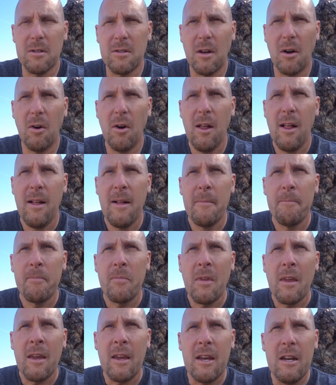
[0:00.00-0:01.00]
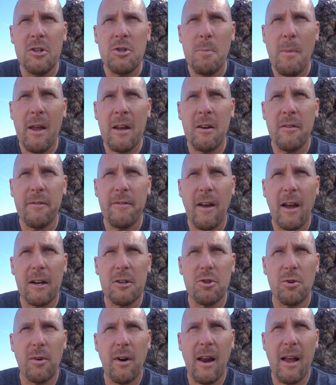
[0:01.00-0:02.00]
So each
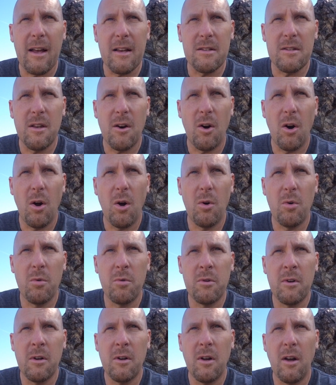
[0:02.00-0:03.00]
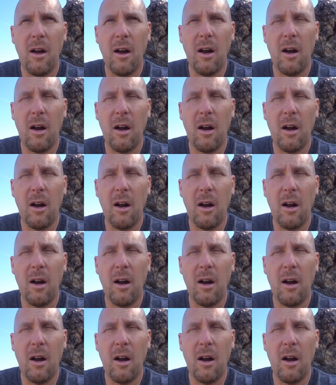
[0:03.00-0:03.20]
manufacturer has their own